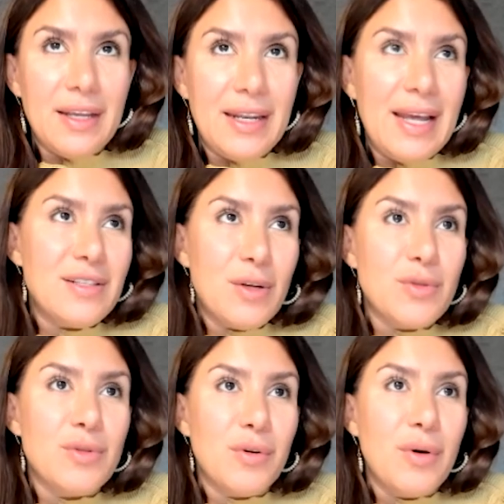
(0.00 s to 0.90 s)
And that's
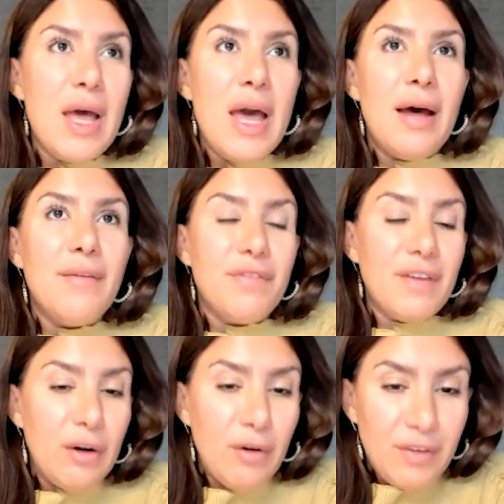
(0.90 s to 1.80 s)
also
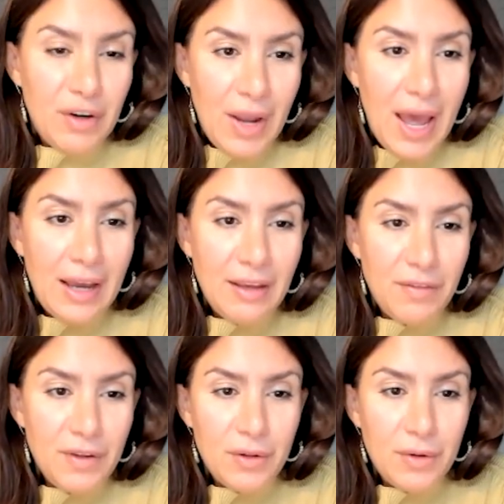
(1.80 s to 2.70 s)
very, very high
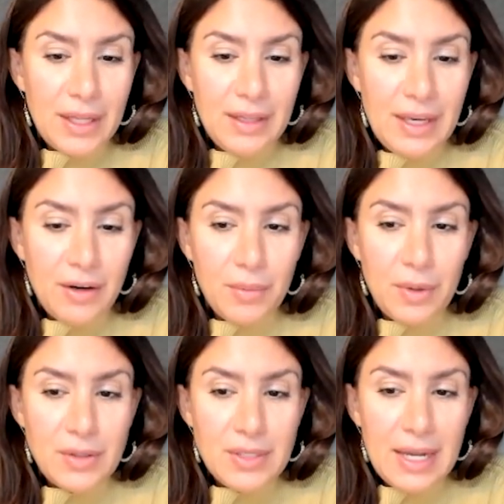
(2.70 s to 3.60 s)
if you look at
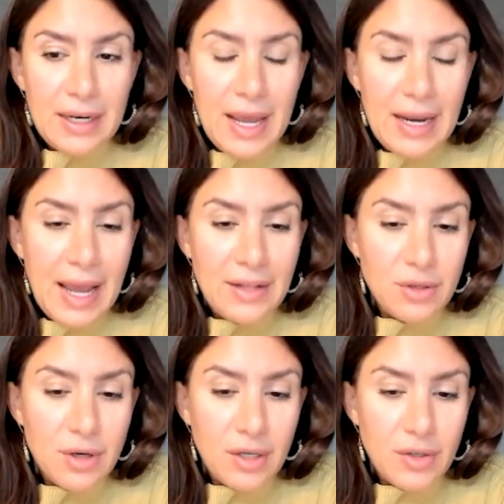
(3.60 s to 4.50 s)
e-commerce and add
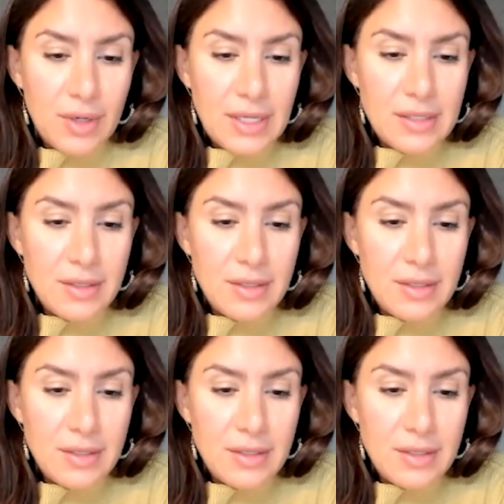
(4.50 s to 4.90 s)
to cart rates.